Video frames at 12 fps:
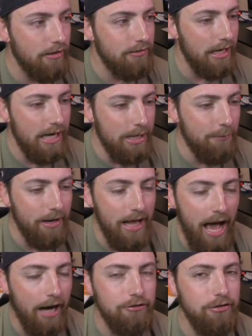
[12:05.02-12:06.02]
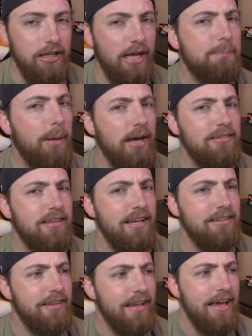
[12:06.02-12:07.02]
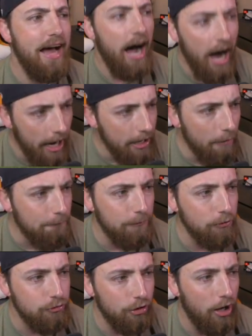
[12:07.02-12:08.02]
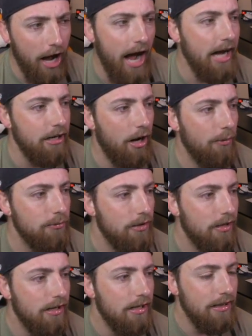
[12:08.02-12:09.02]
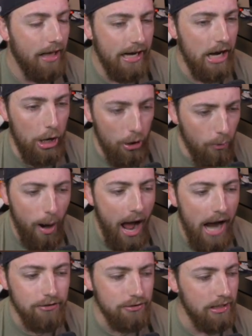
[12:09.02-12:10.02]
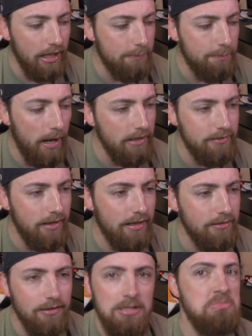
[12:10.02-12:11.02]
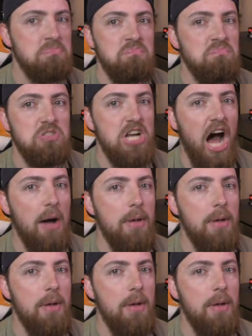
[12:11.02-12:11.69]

does anyone actually like base hits? I know for sure I don't. Like, who actually likes base hits? Not